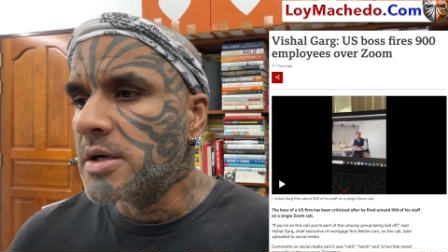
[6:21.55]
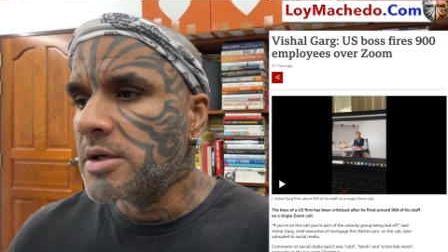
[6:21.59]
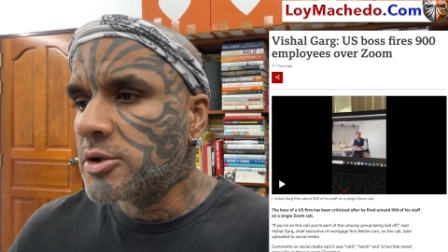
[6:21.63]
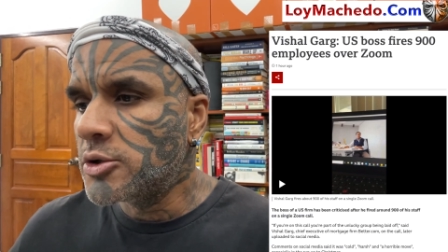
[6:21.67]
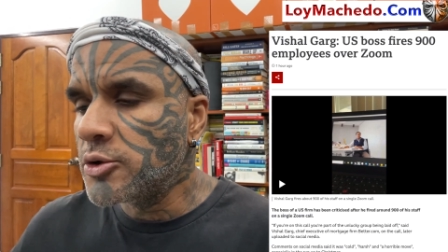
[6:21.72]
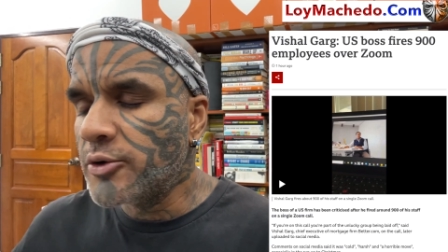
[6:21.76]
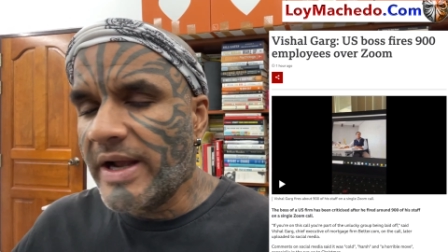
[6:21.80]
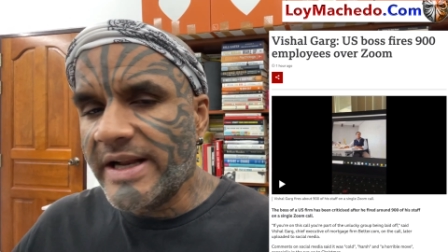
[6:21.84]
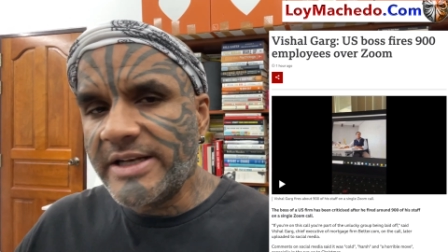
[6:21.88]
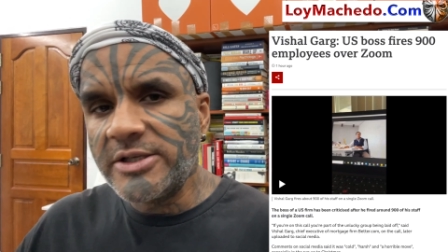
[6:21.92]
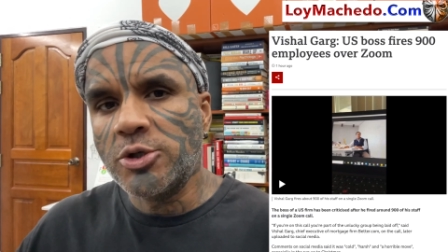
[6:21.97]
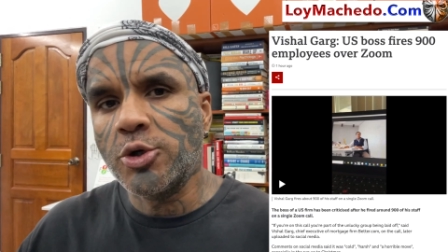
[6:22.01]

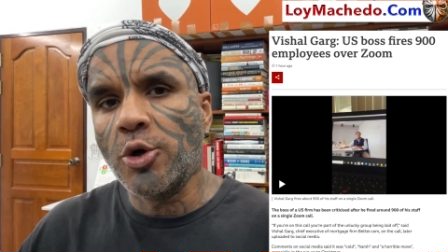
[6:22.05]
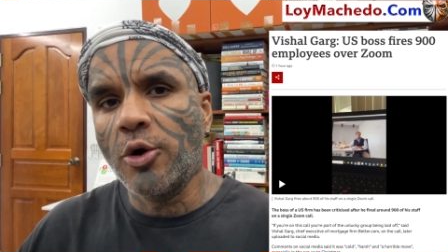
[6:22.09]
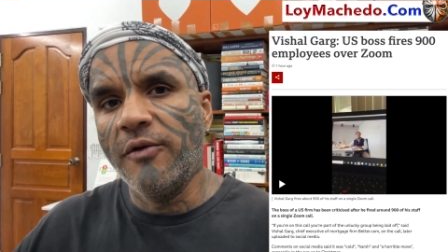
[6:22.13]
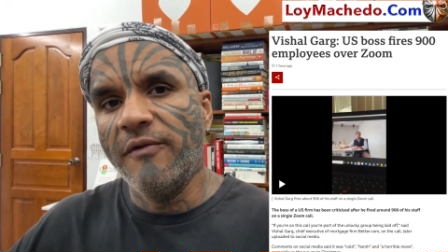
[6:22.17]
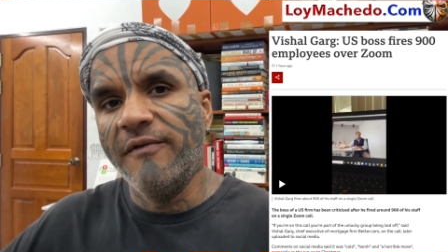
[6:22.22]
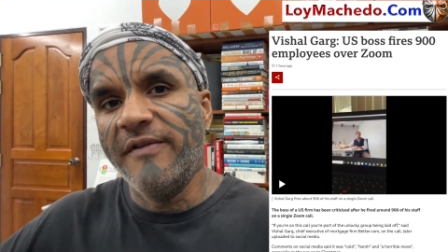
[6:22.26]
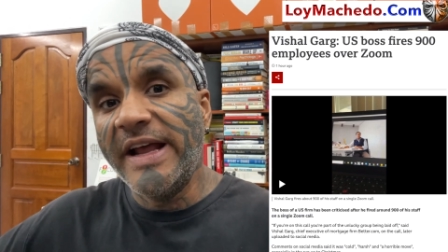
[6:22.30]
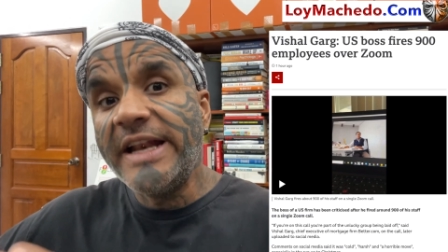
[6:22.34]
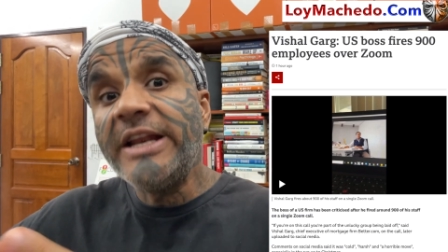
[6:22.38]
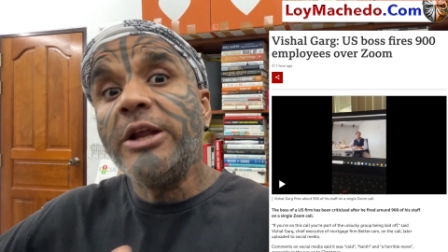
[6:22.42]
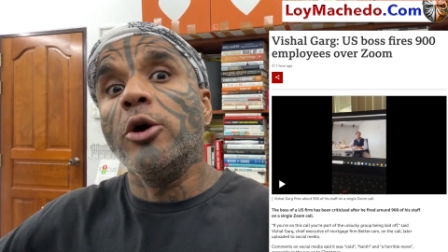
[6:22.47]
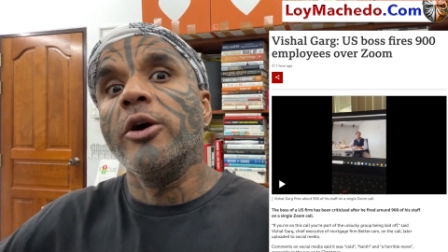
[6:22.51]
to ensure
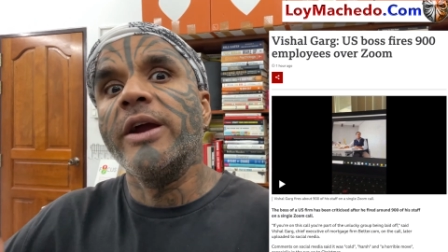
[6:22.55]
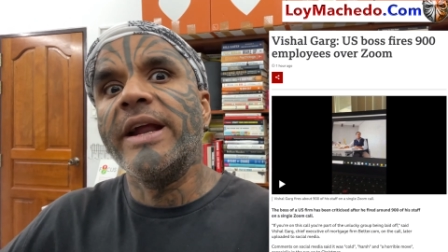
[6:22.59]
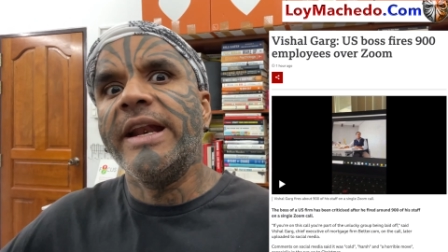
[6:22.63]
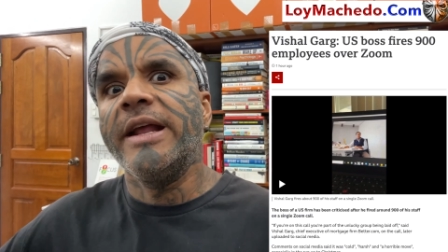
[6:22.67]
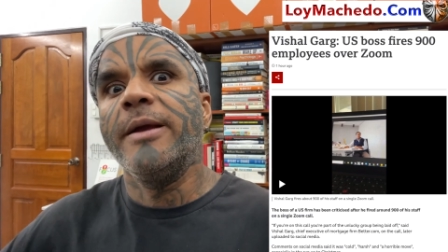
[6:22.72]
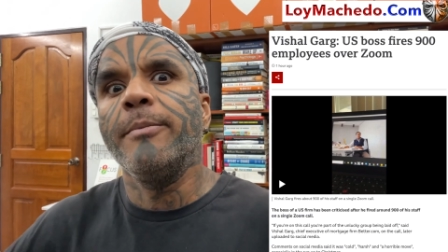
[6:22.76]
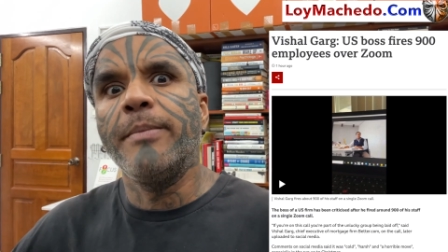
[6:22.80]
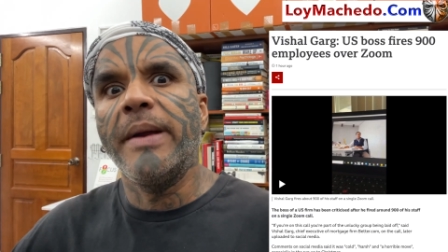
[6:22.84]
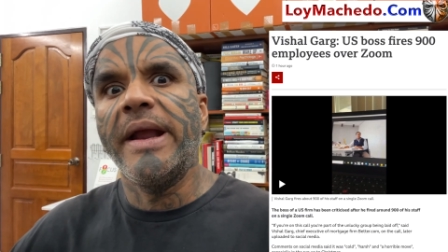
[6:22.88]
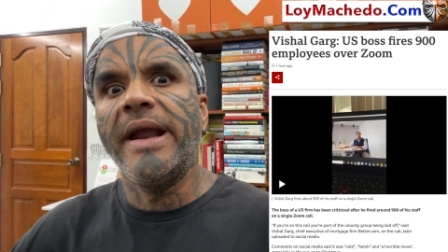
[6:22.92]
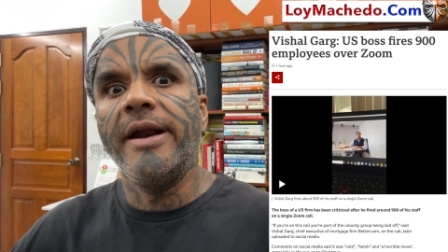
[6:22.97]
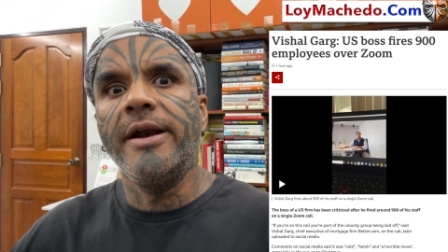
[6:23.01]
when you're
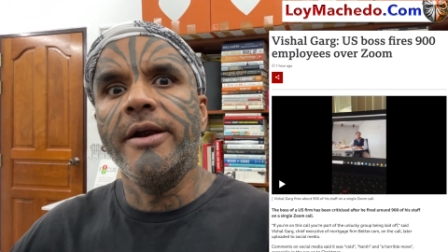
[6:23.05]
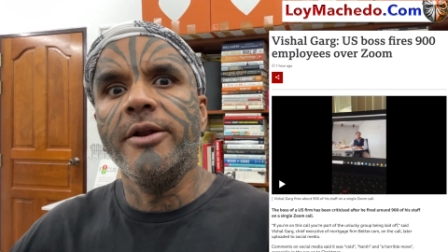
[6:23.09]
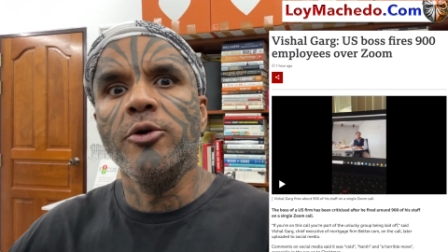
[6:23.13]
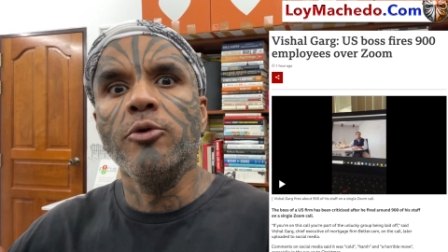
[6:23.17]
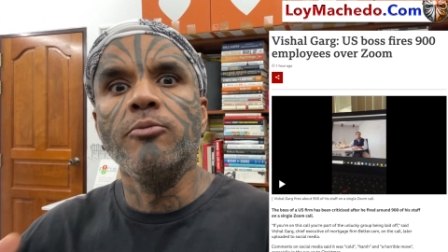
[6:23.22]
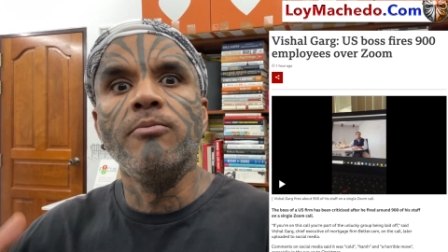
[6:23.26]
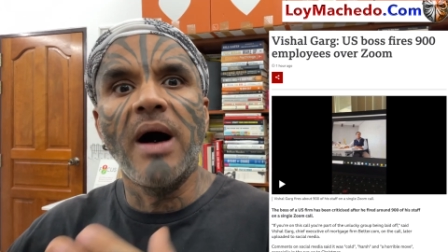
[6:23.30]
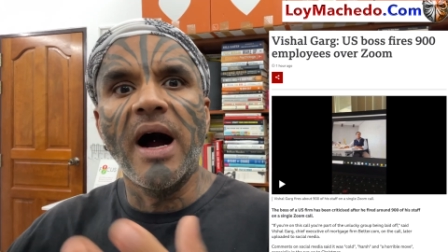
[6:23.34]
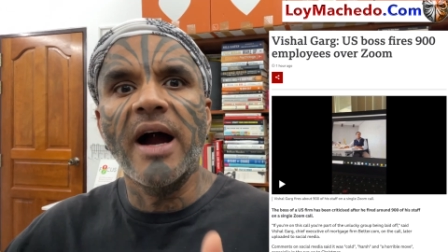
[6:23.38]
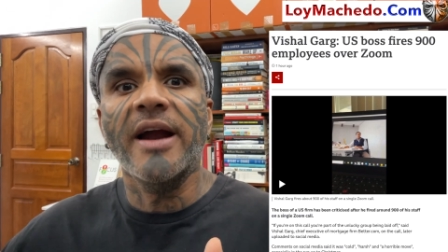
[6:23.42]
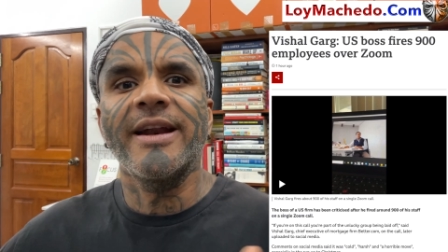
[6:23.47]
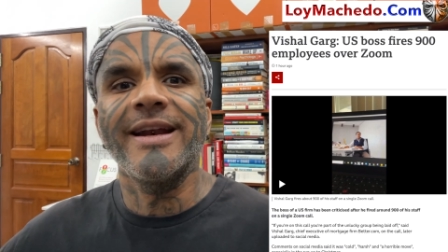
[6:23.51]
getting paid, you
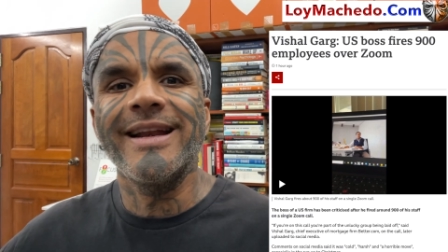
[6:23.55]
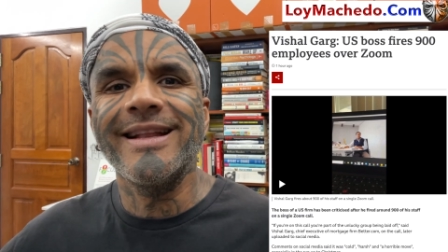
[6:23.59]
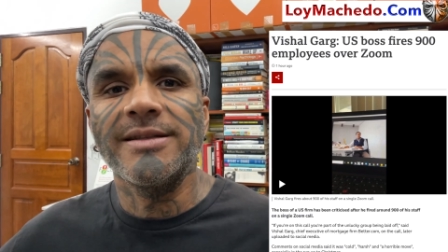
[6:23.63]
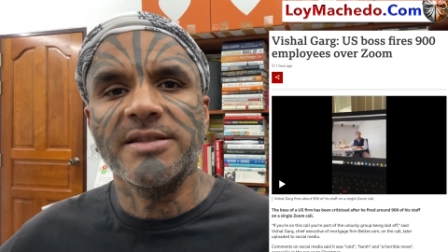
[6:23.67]
market